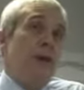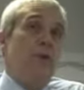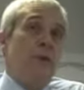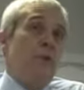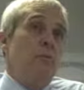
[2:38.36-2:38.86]

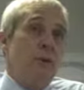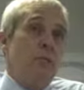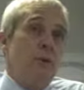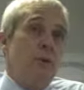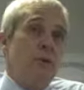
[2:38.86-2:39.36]
million people
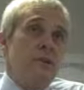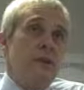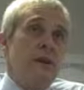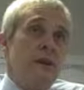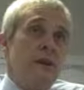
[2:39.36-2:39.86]
coming into the
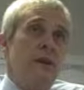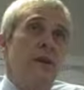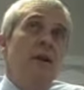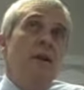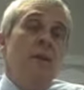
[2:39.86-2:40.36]
market,
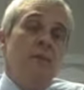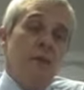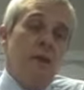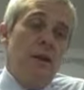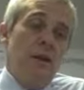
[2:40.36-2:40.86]

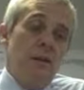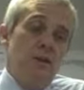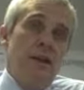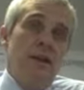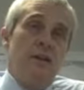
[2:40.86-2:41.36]
at
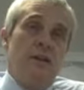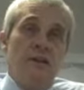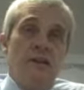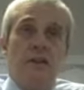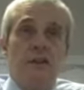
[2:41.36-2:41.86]
the
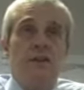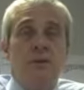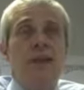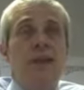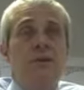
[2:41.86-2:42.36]

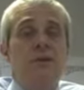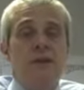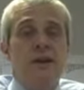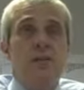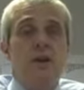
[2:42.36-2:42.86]
end of
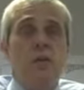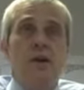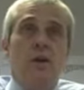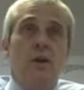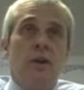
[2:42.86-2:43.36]
December, we'd
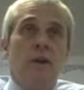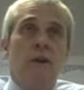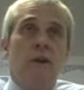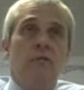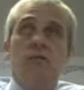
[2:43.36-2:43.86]
only
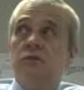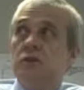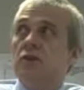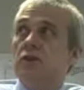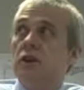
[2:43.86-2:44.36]

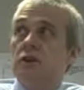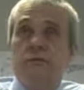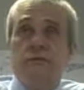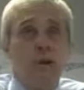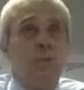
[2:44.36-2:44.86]
just short of
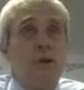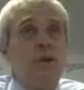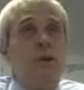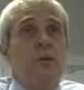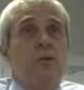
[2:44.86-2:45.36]
4 million
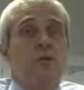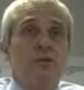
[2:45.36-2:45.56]
coming through.